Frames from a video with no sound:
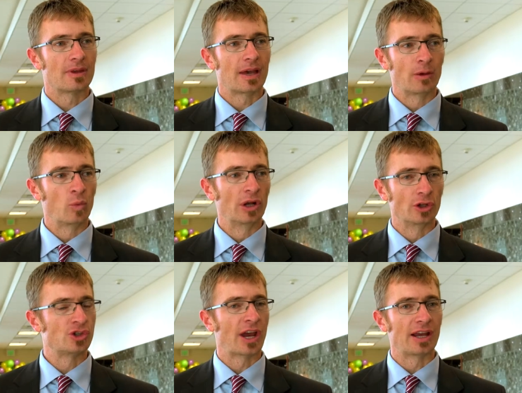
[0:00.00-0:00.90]
It will
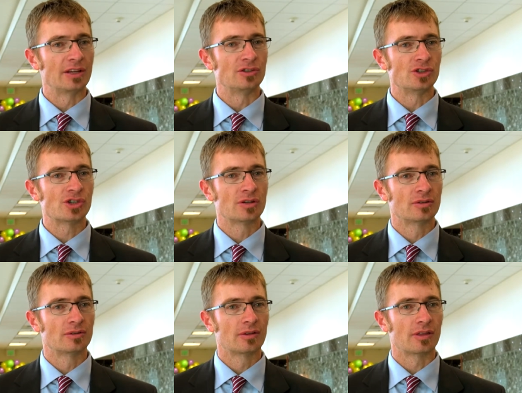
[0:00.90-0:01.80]
change
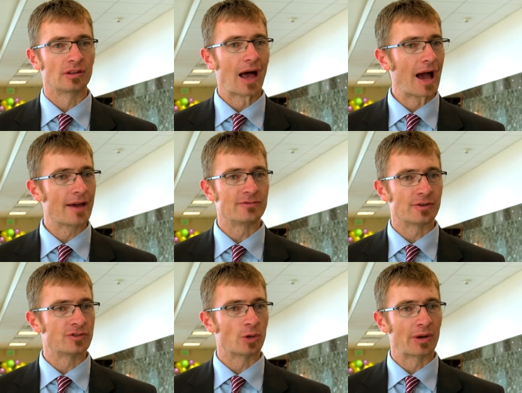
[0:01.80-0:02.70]
the lives
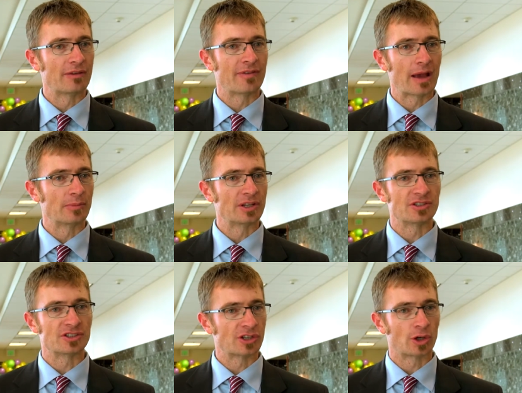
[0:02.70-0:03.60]
of so many families
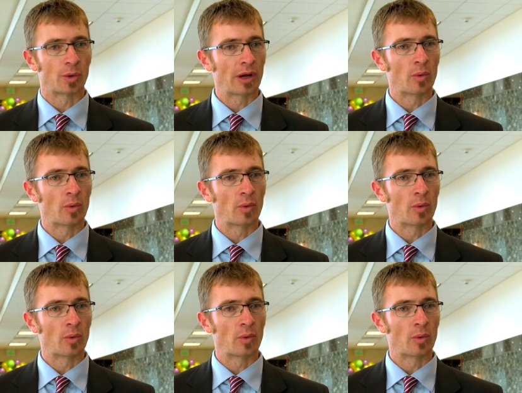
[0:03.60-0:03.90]
in such a great